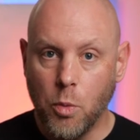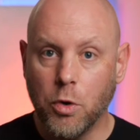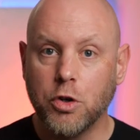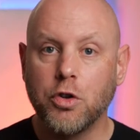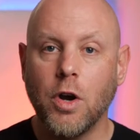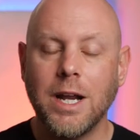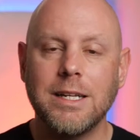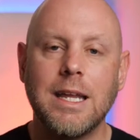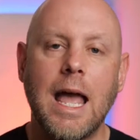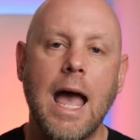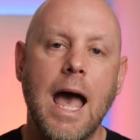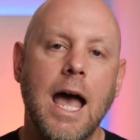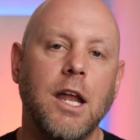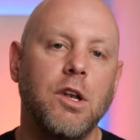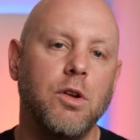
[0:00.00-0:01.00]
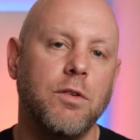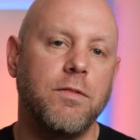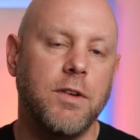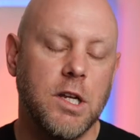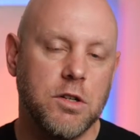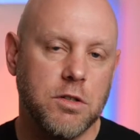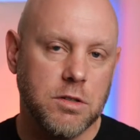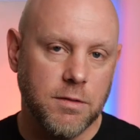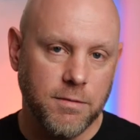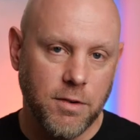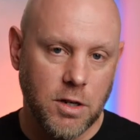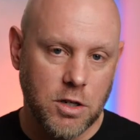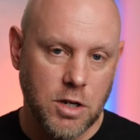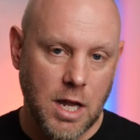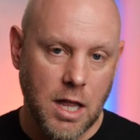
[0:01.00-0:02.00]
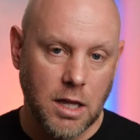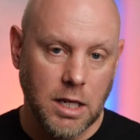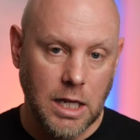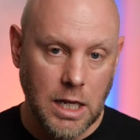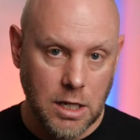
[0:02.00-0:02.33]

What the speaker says: trying to add new features and functionality